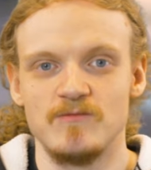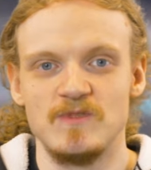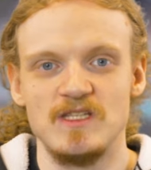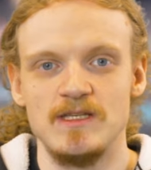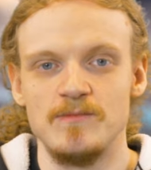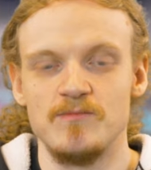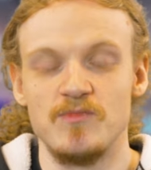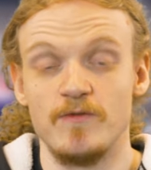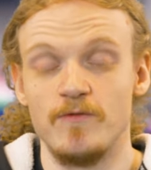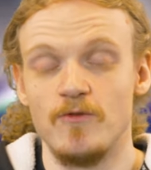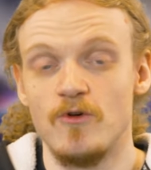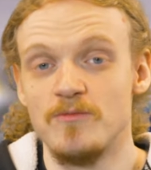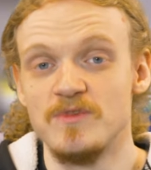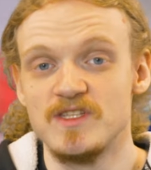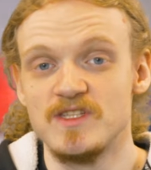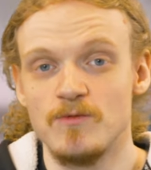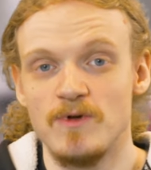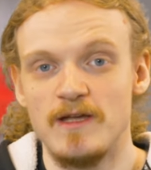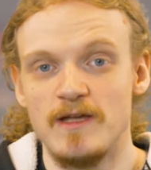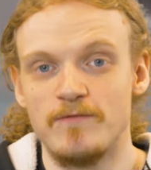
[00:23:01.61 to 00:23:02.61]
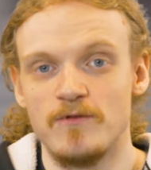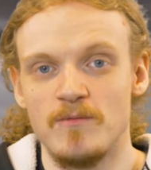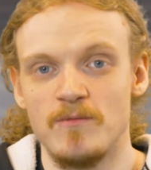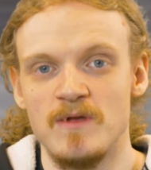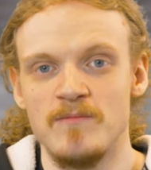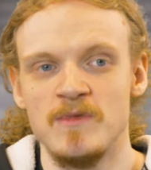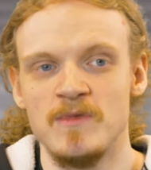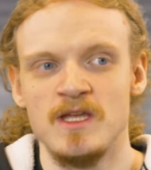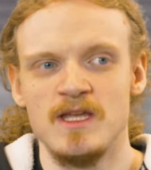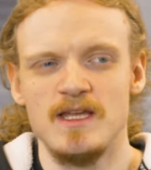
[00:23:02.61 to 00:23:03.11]
the performance away from
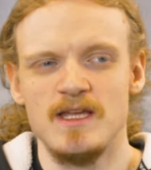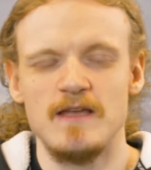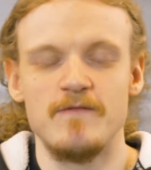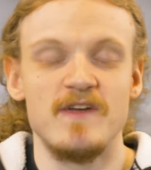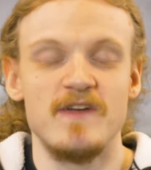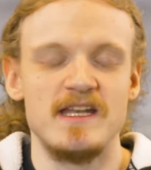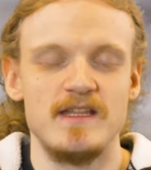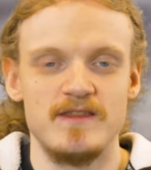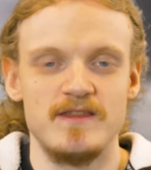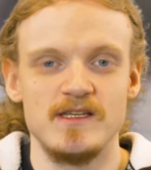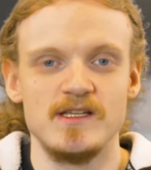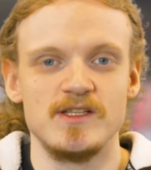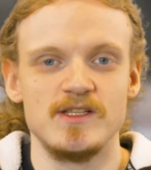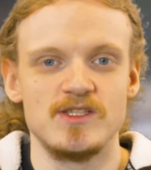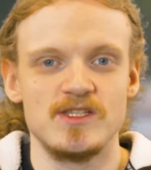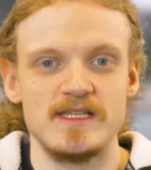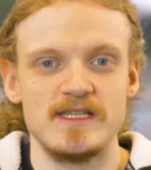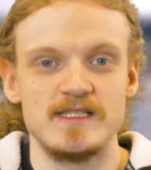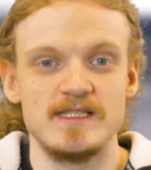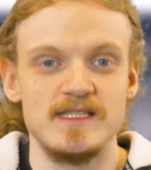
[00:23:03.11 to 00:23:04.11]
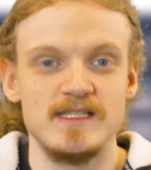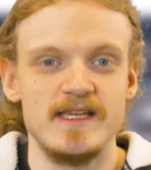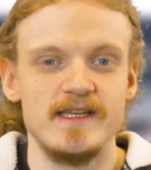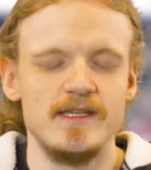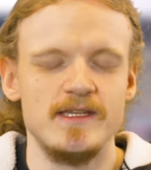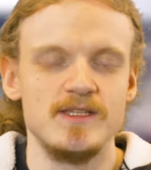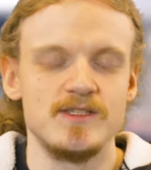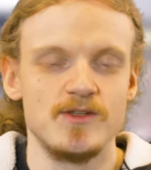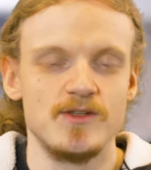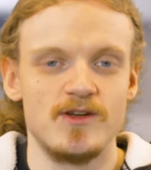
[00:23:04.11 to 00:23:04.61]
him. If anything, it's just, yeah,
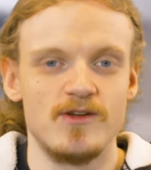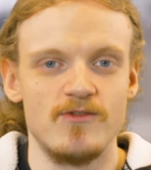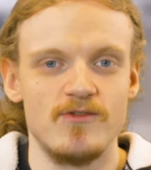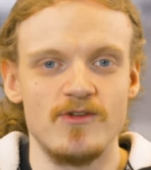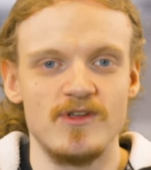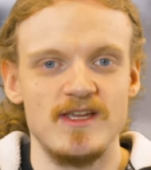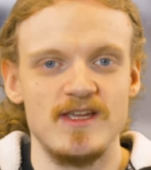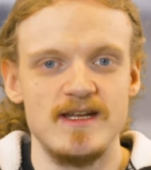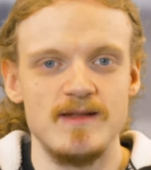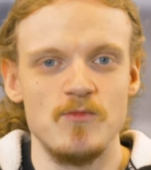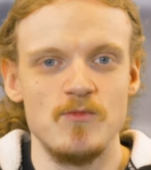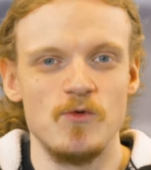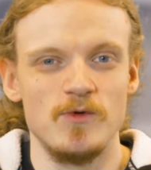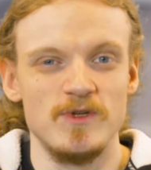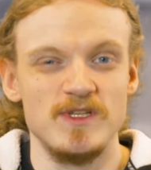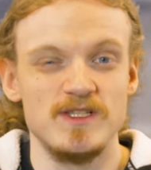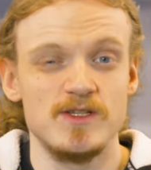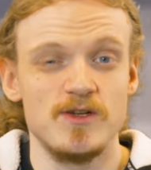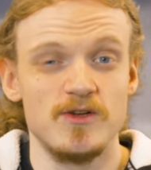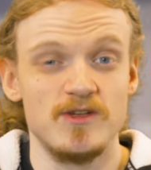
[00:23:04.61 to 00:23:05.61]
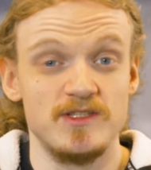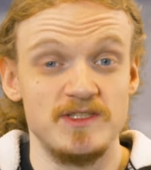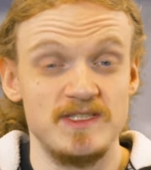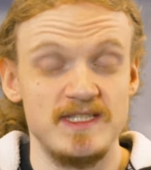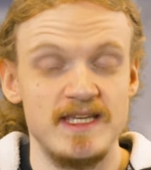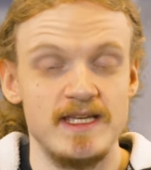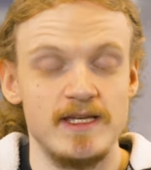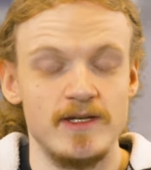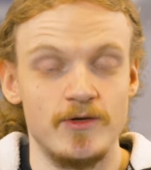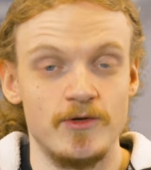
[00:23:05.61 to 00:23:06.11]
he's not a rookie anymore. He's got a
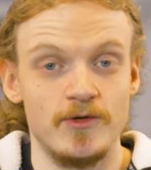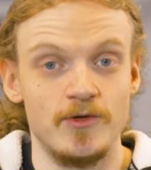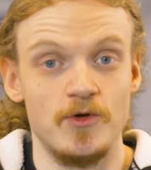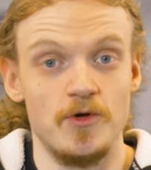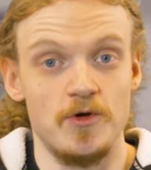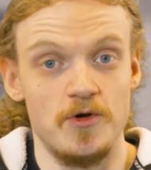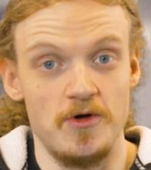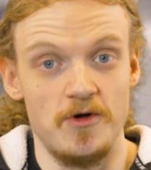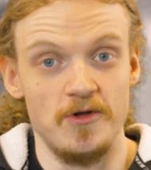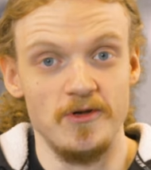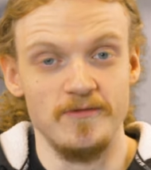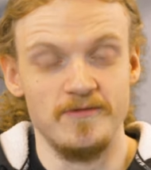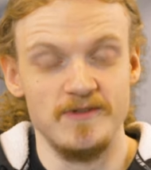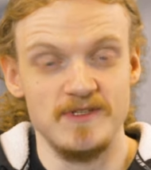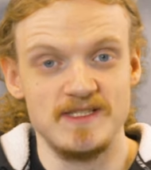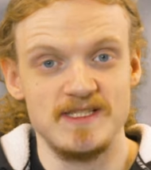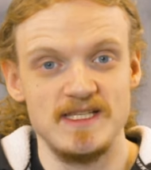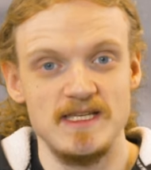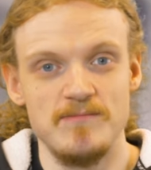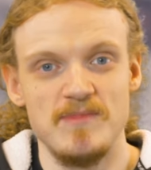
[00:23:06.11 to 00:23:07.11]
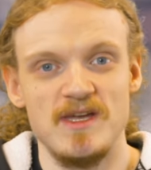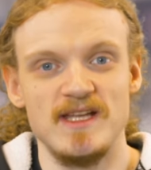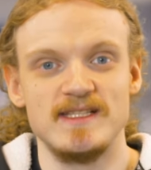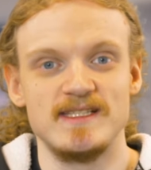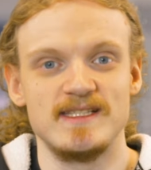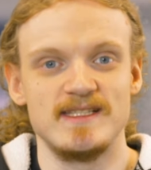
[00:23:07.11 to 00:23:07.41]
year on all of his teammates.